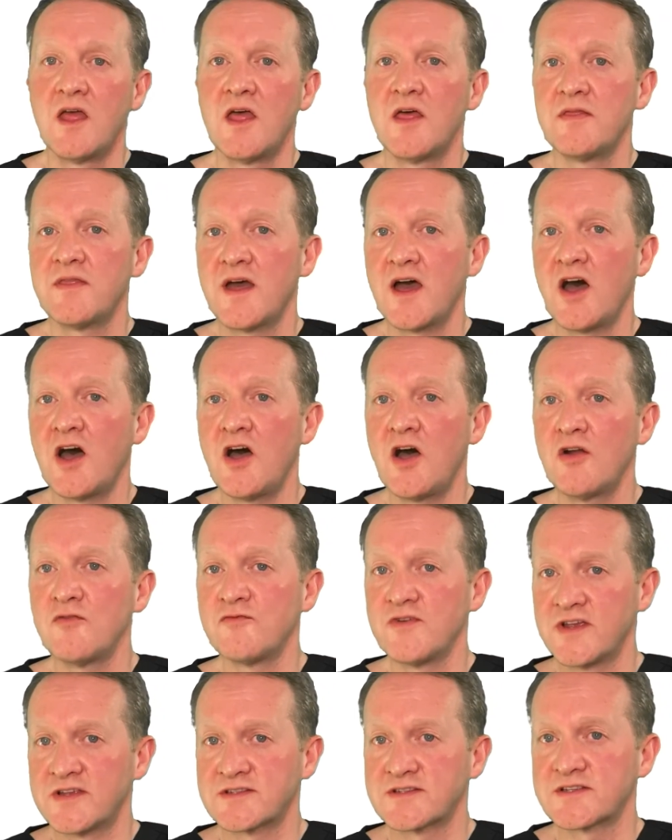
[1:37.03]
There are
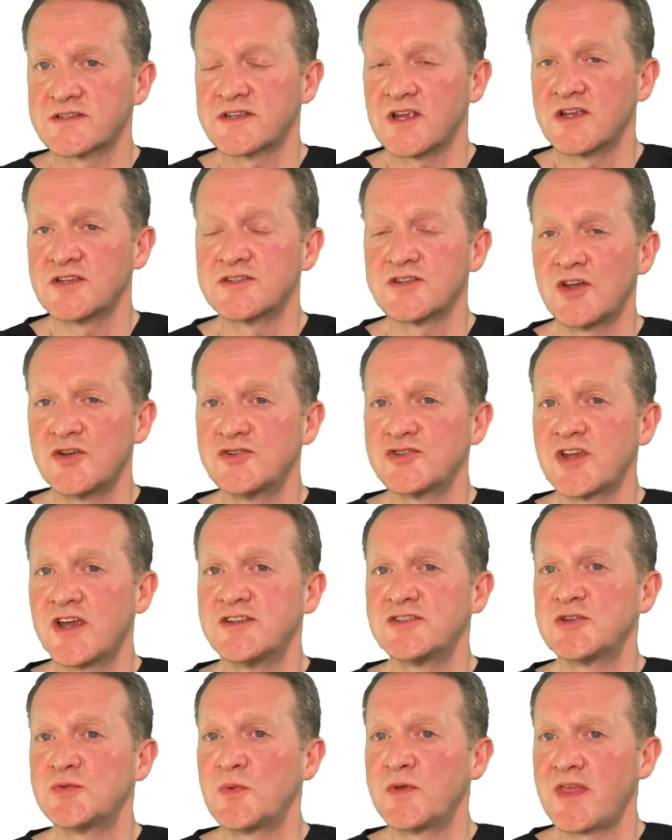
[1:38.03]
risks
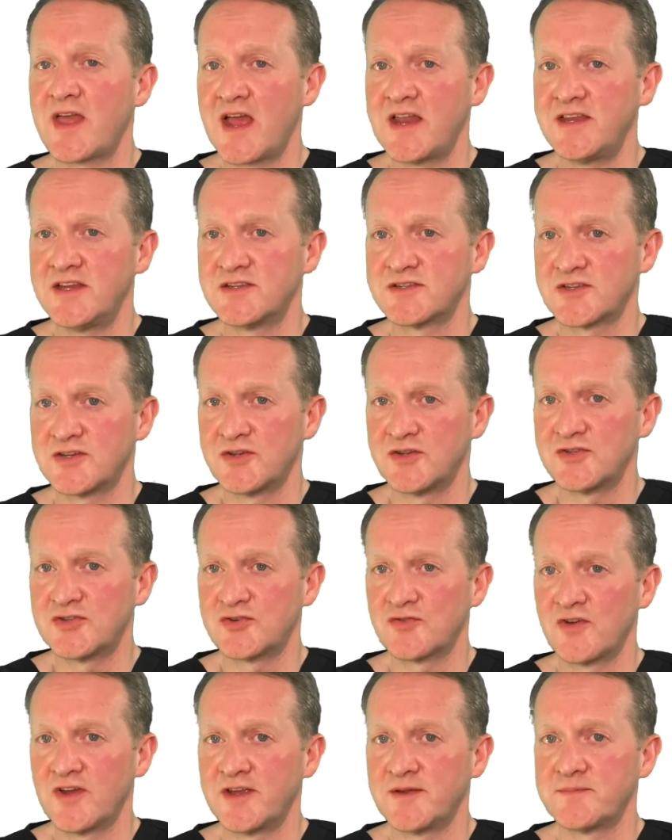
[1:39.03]
associated with any
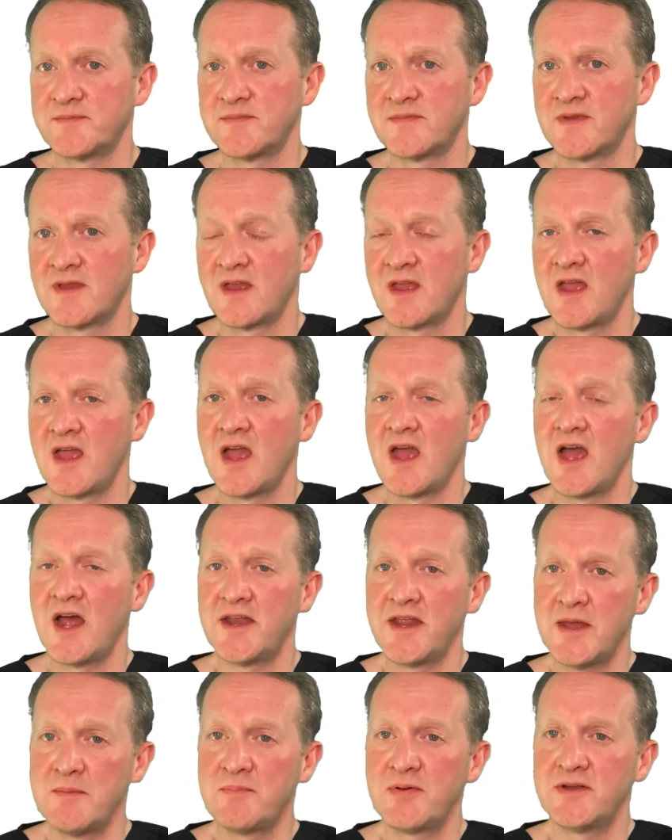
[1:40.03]
surgery, and
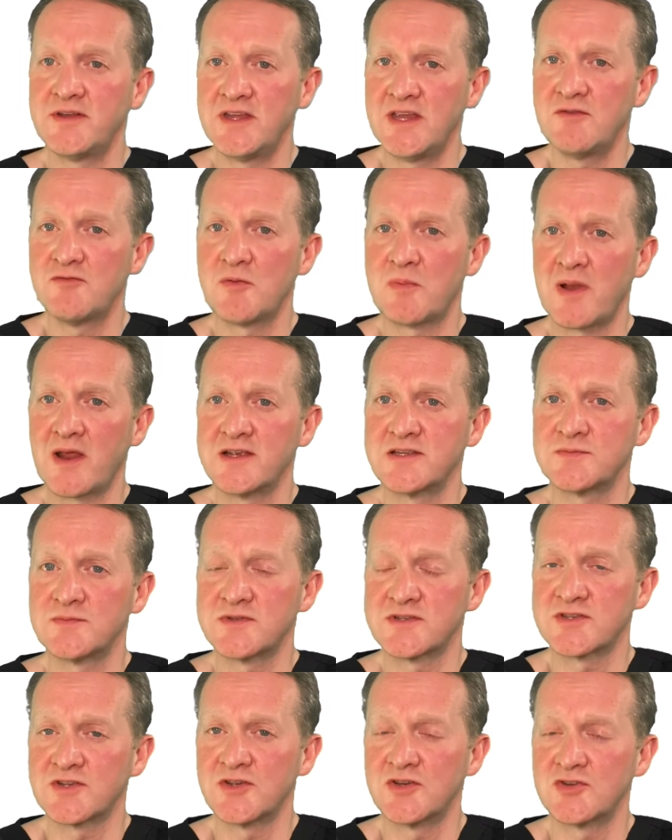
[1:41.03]
hip and knee replacement
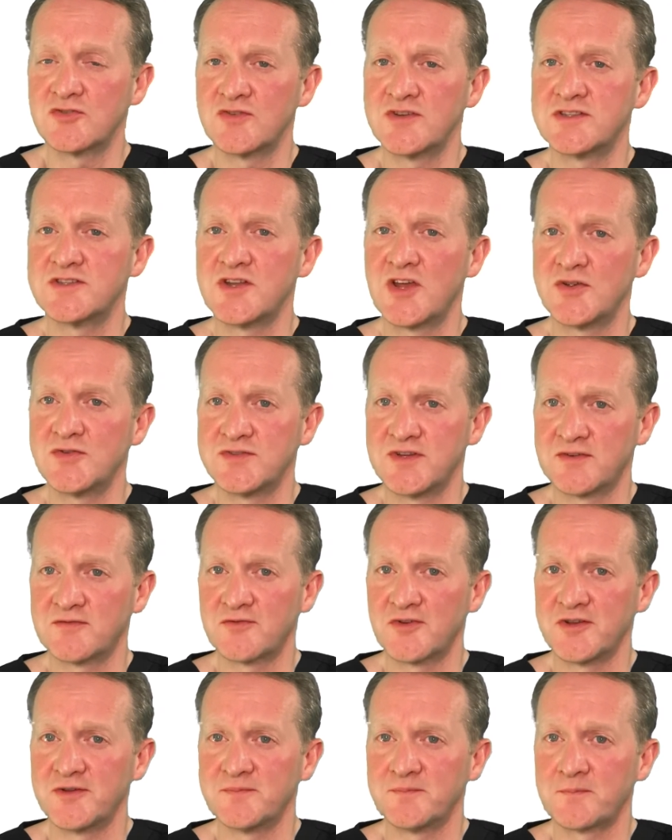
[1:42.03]
surgery is no
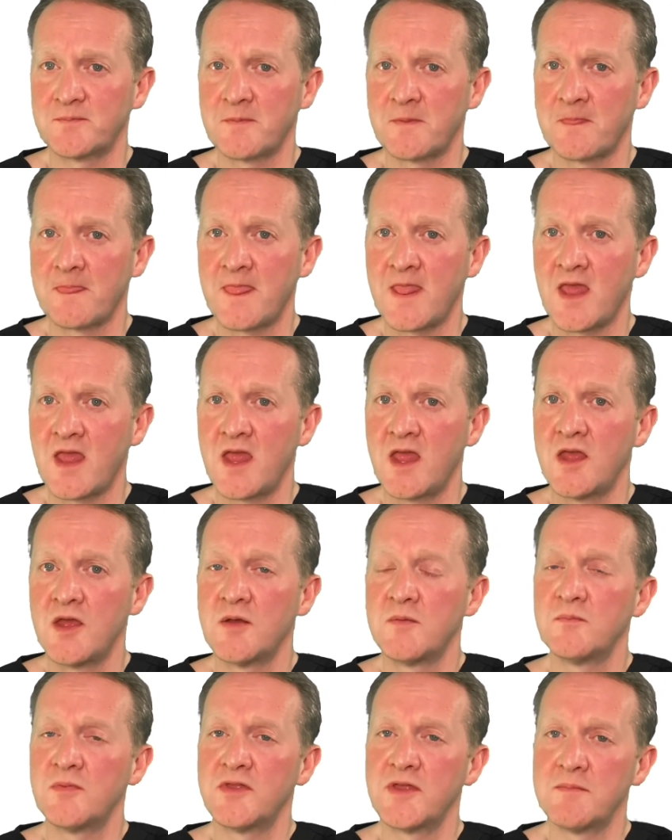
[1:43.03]
different.
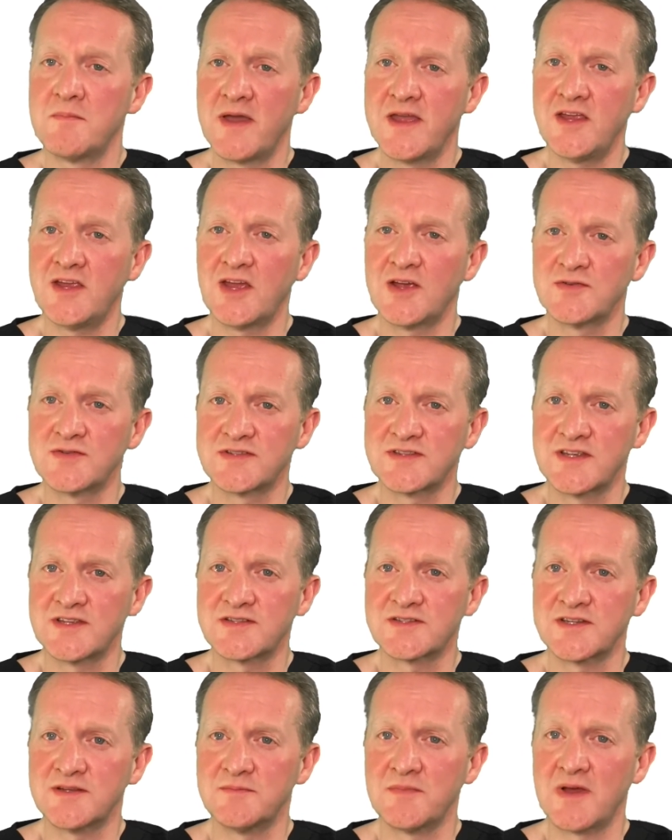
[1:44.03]
But the Mako
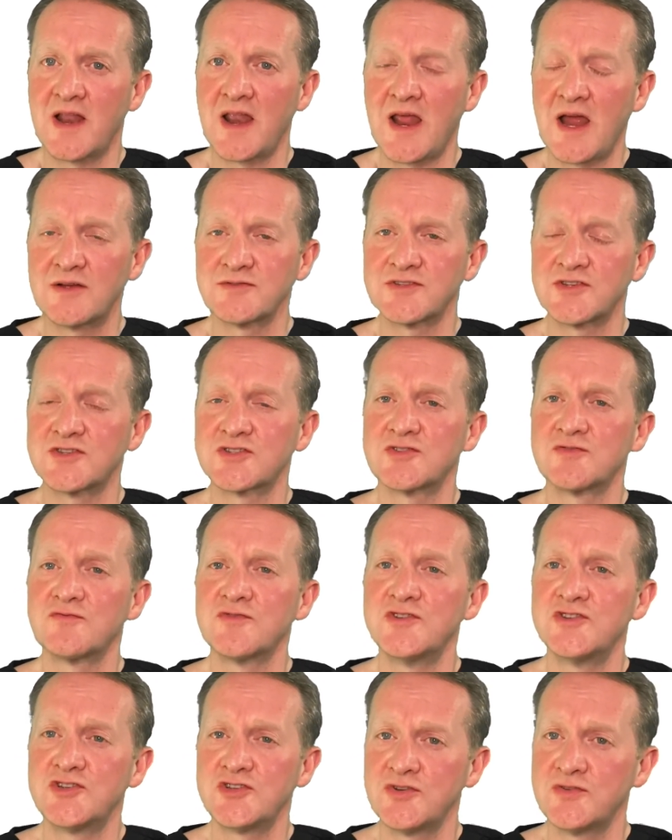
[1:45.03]
system allows us to
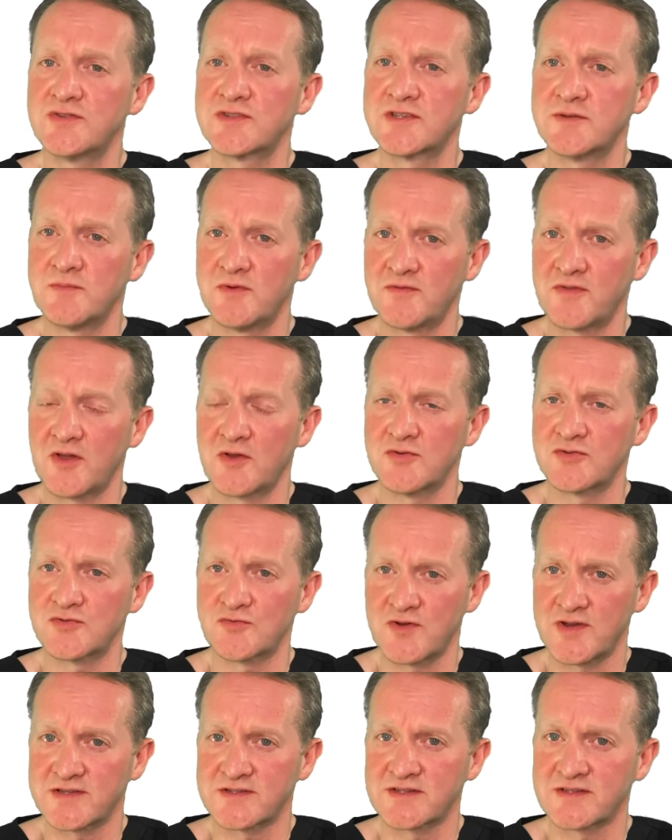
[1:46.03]
reduce some of those
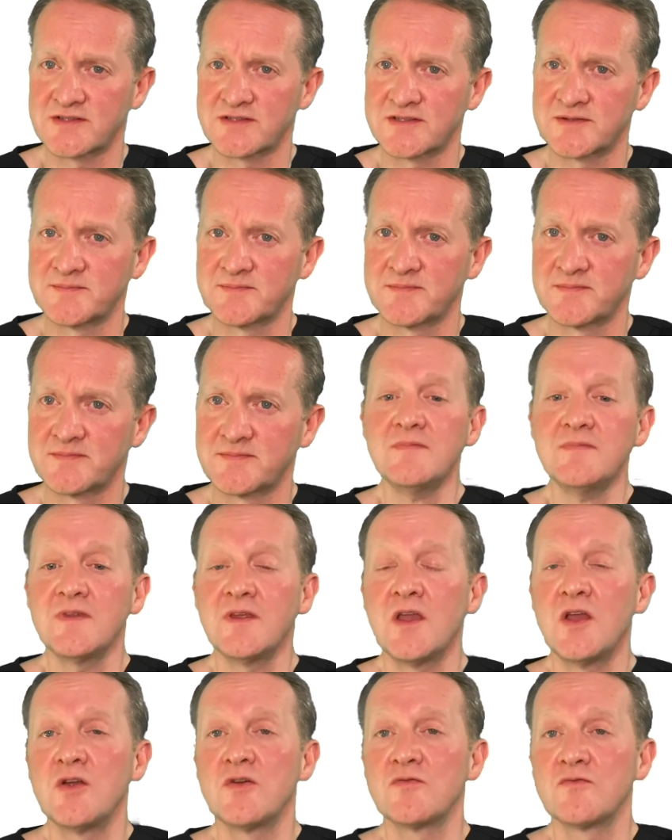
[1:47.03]
risks.
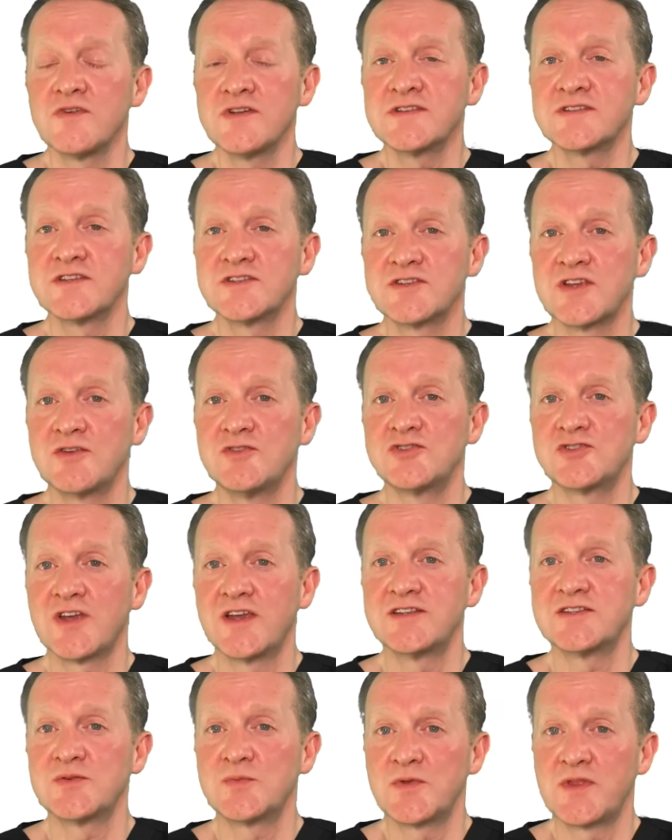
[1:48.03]
Risks
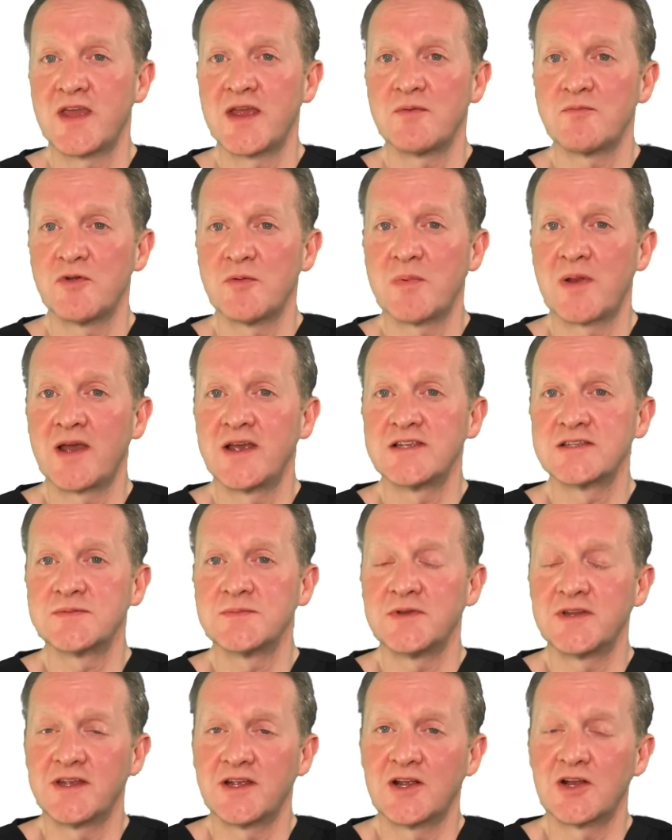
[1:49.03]
associated with hip
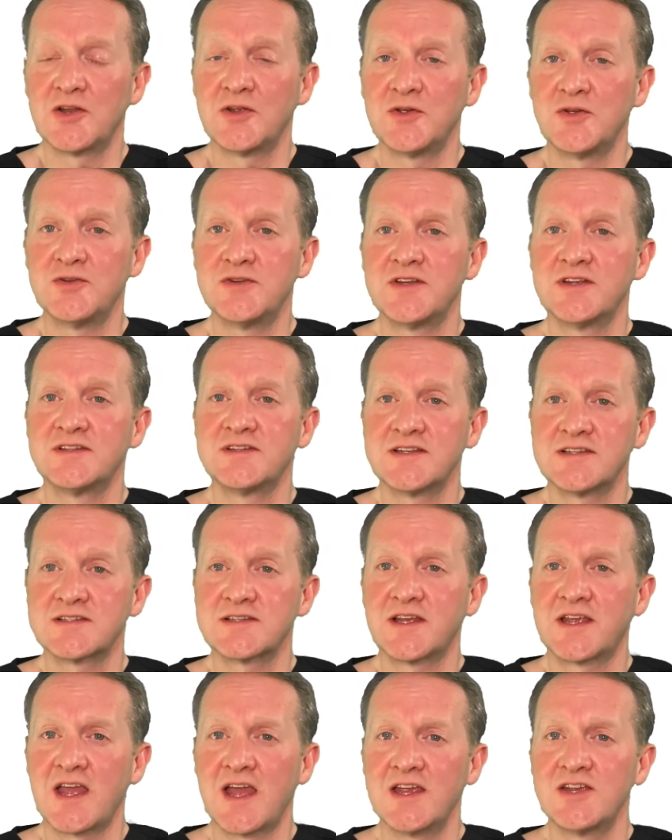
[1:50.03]
replacement include
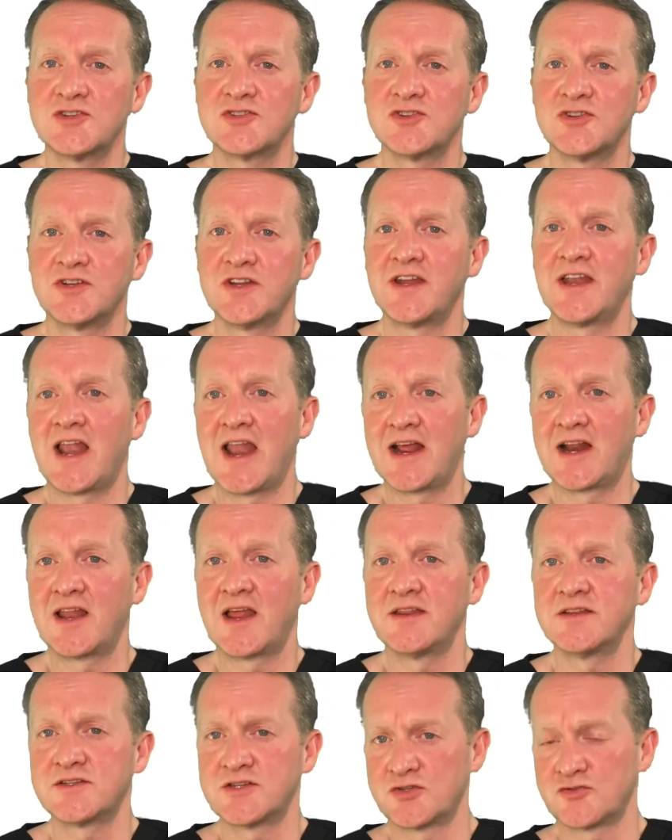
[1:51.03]
dislocation and leg
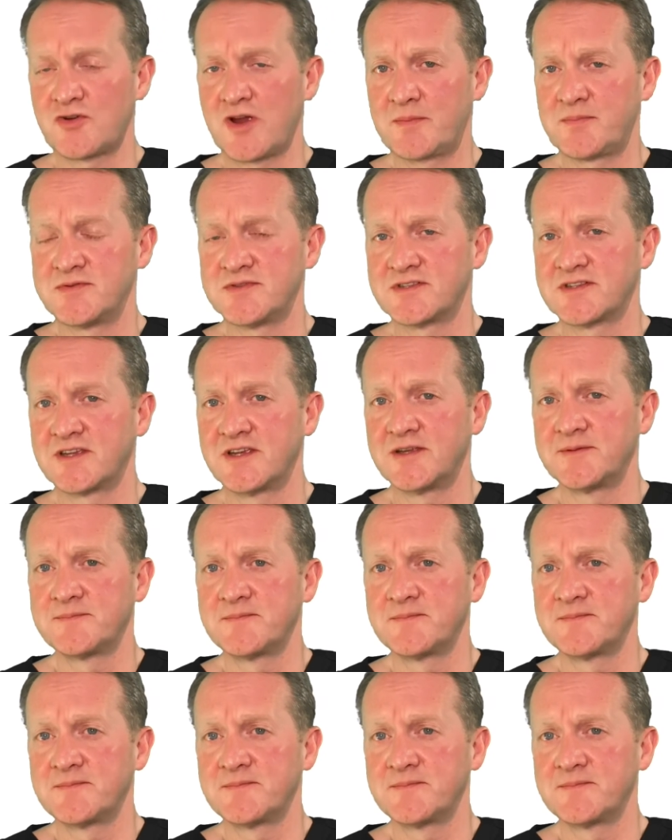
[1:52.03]
length discrepancy.